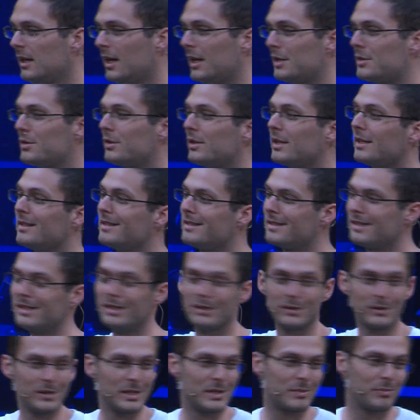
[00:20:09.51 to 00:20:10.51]
As you can
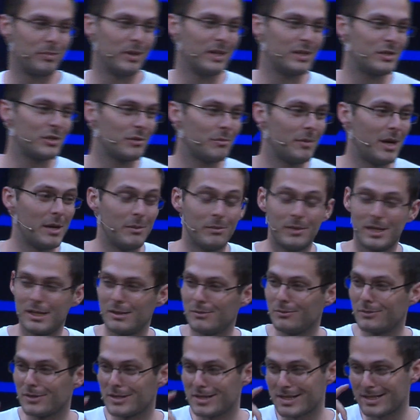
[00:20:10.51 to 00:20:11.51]
see on this picture, my
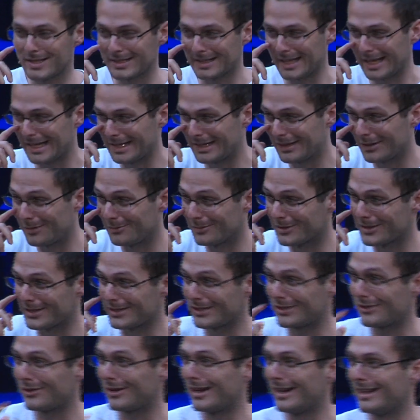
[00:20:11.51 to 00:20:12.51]
mom was like
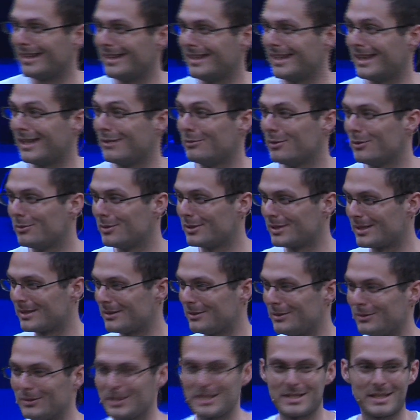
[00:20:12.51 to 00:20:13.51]
almost crying, and we were
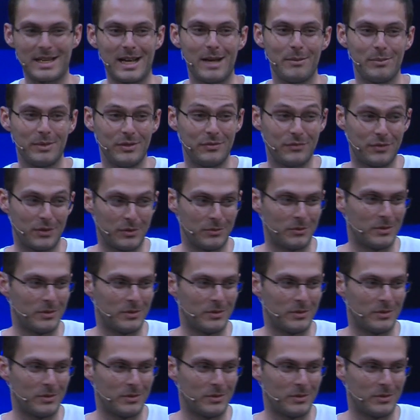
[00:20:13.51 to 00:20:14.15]
only Skyping for